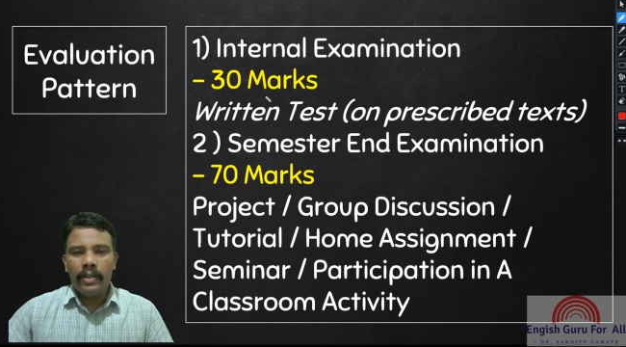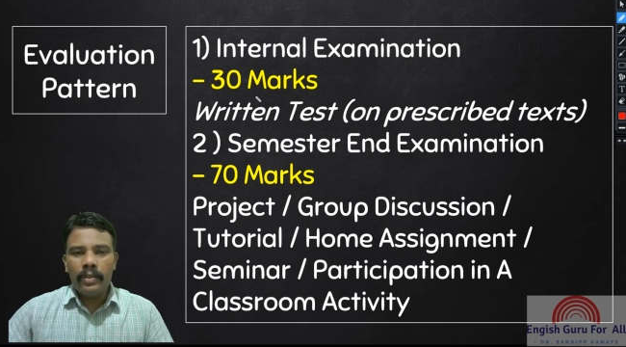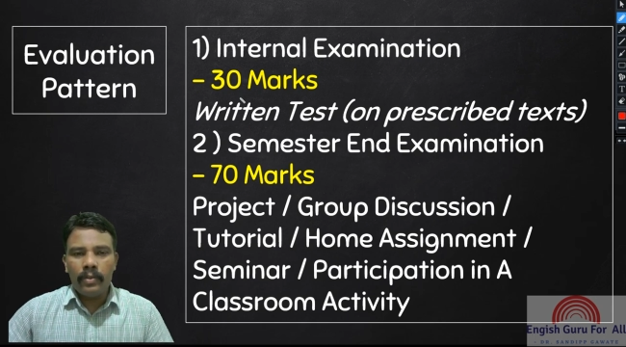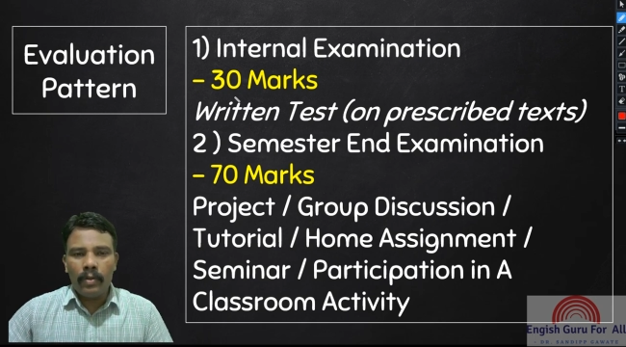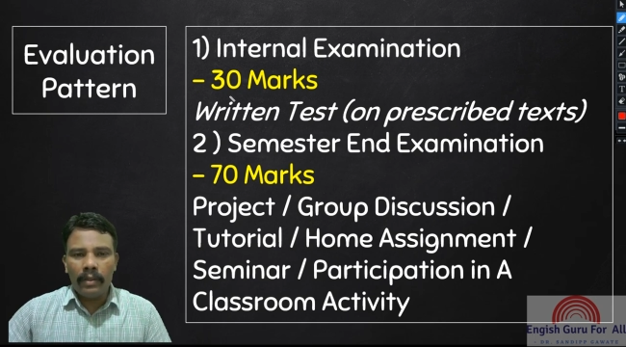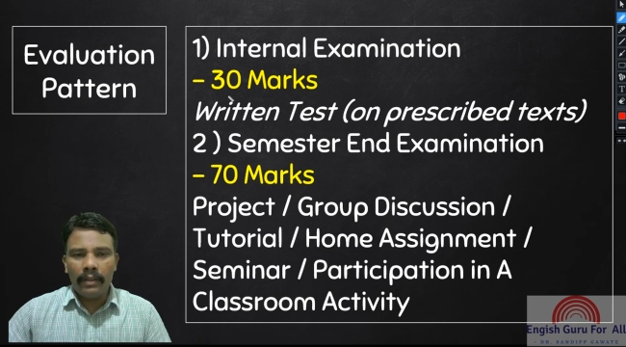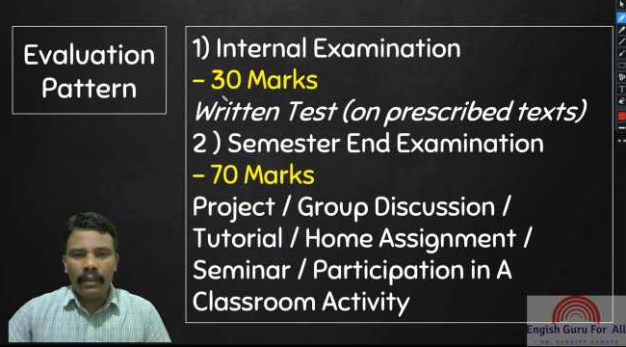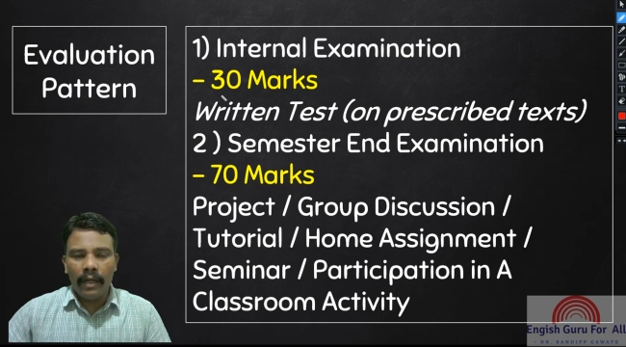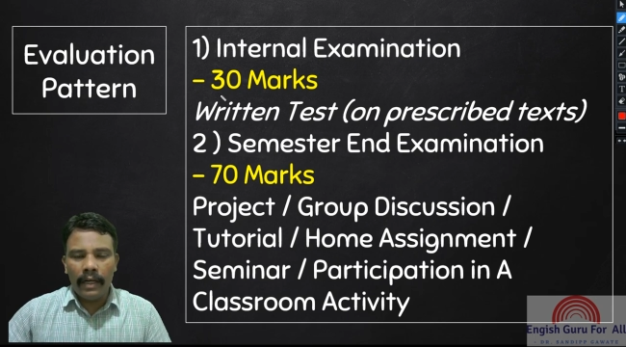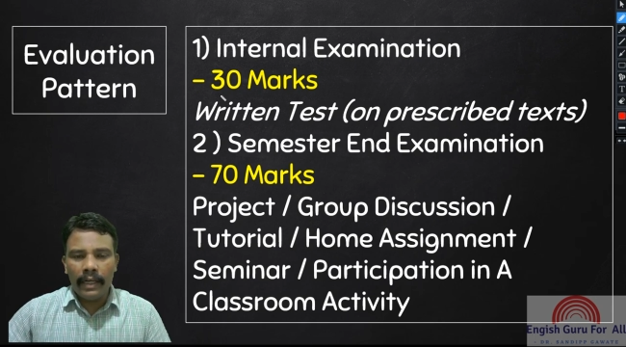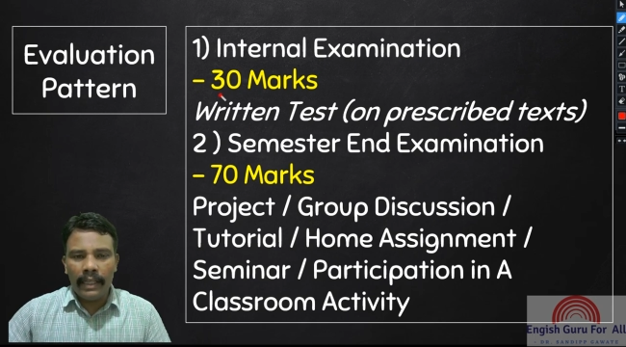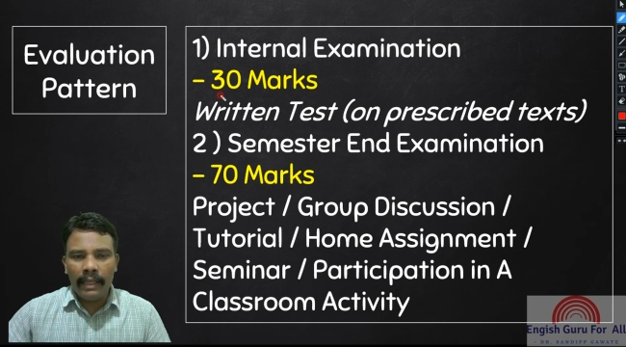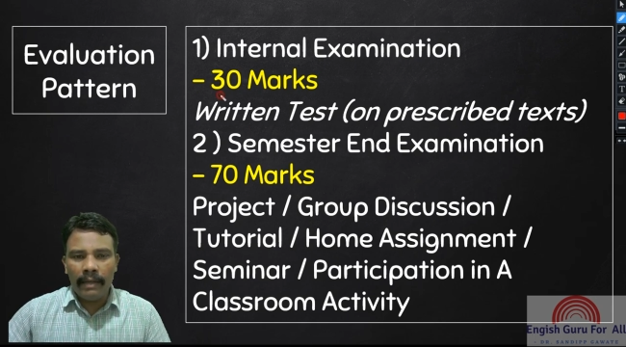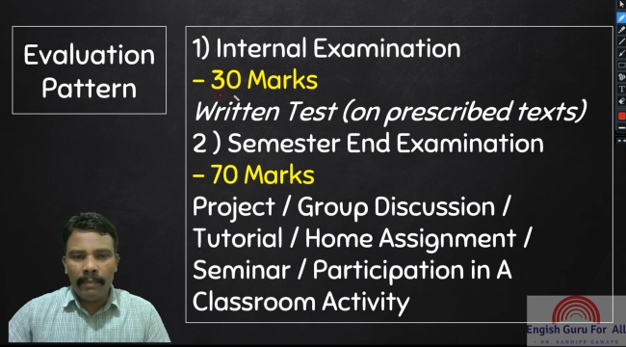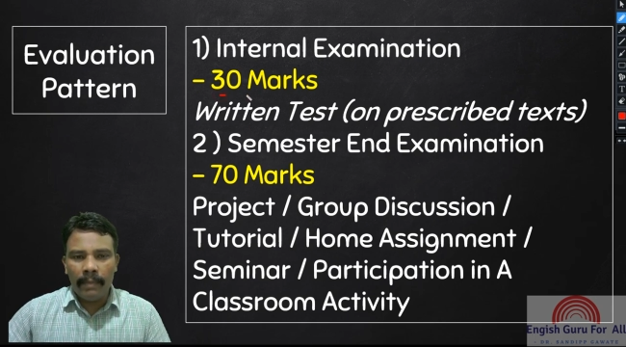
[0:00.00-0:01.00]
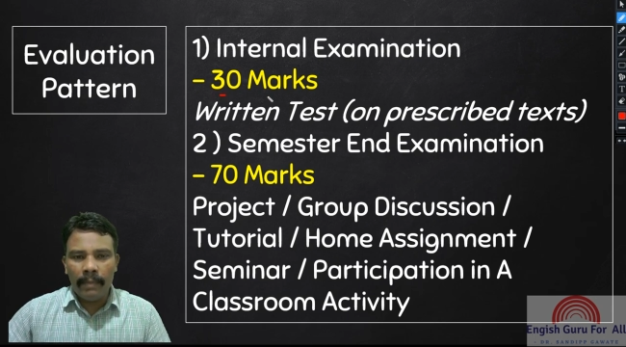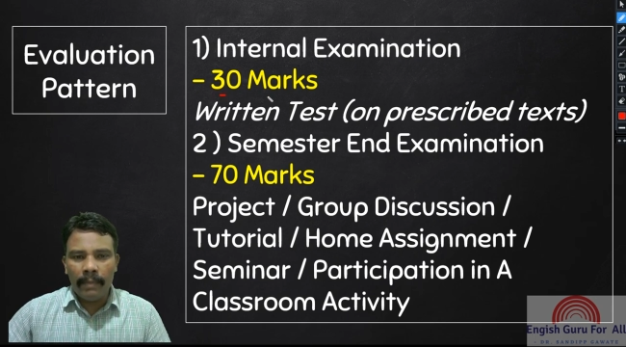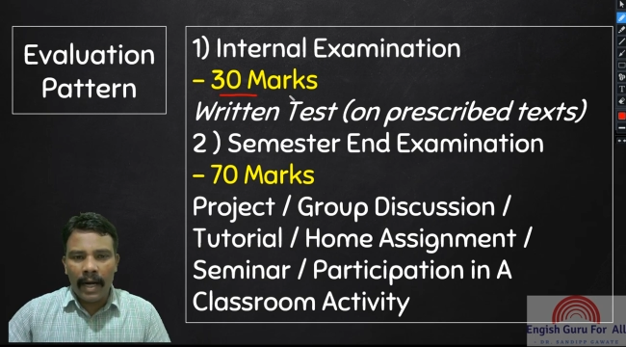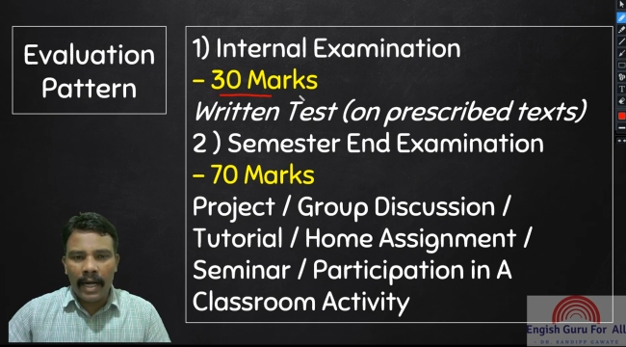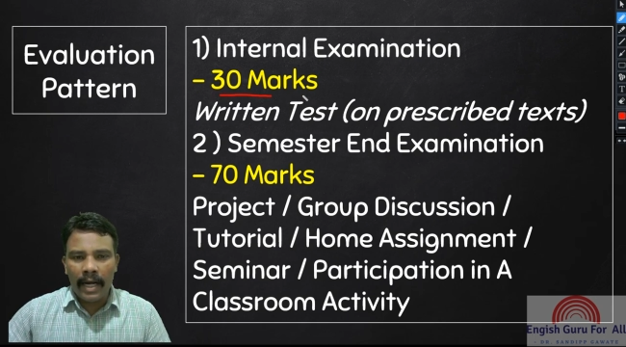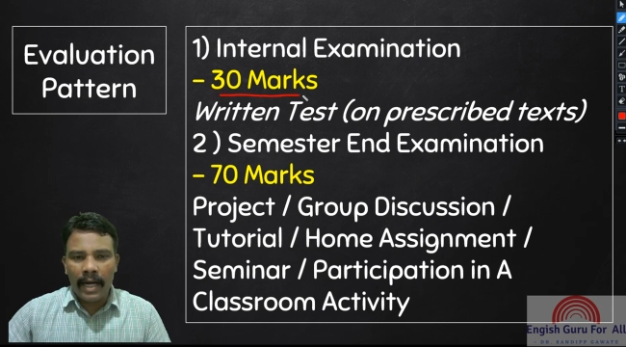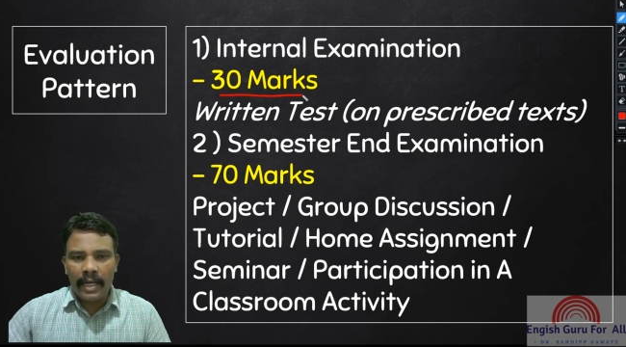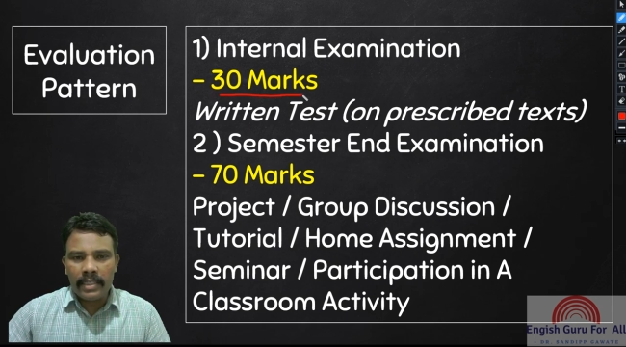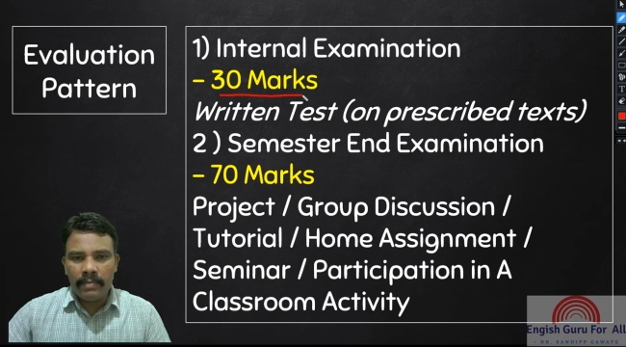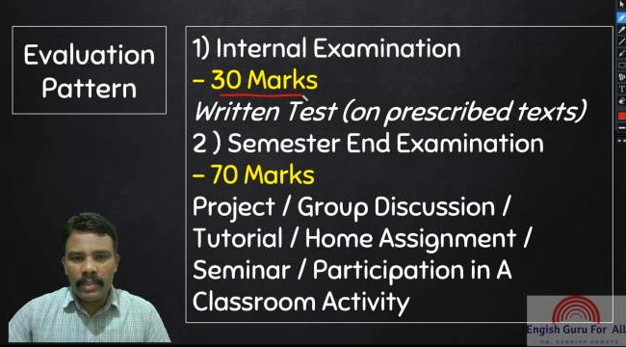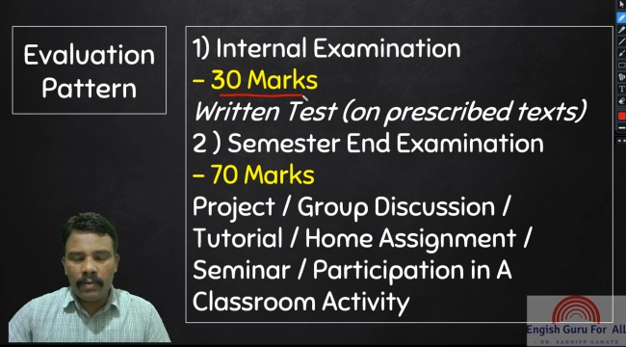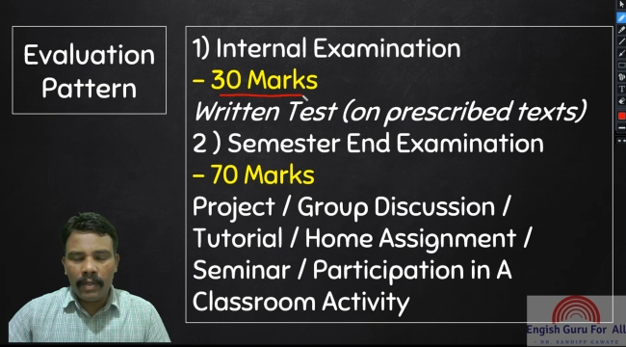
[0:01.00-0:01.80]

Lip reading: So 30 marks means what?